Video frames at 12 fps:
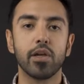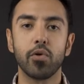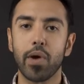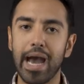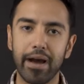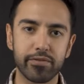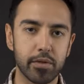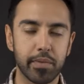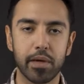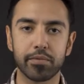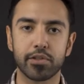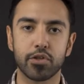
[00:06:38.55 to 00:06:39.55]
you have to
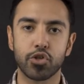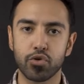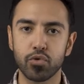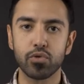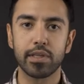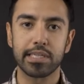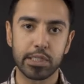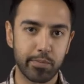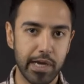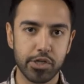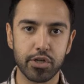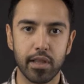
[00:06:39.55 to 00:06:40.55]
be able to truly
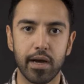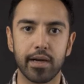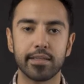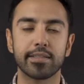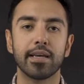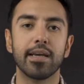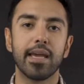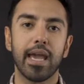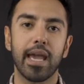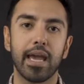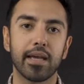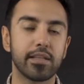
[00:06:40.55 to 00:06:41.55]
specialize
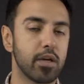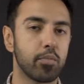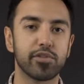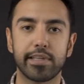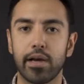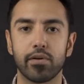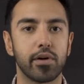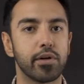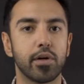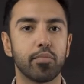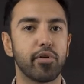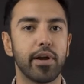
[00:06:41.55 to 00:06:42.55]
and double down on
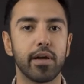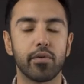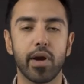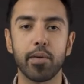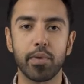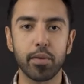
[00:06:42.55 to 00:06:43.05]
your brand, right?